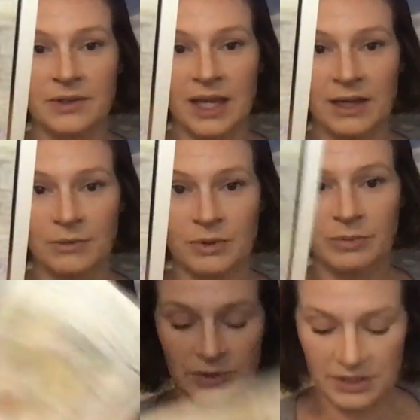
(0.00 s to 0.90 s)
we can't
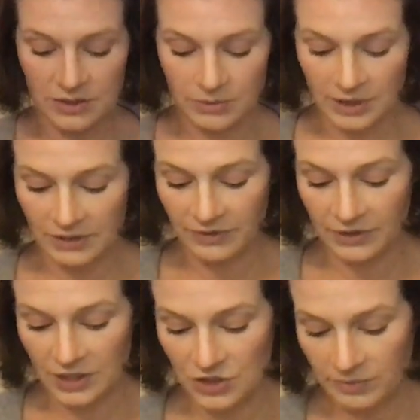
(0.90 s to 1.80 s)
rebuild this 3D
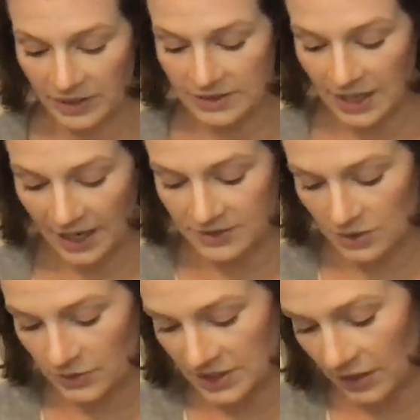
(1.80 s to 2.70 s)
foundation because it has
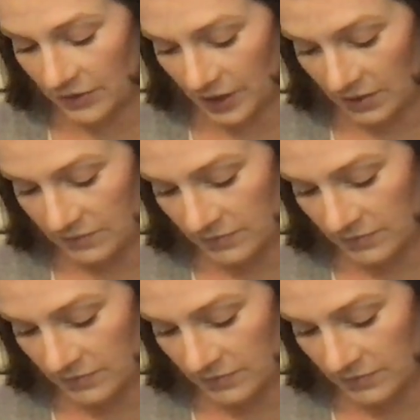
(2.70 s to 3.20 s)
no integrity.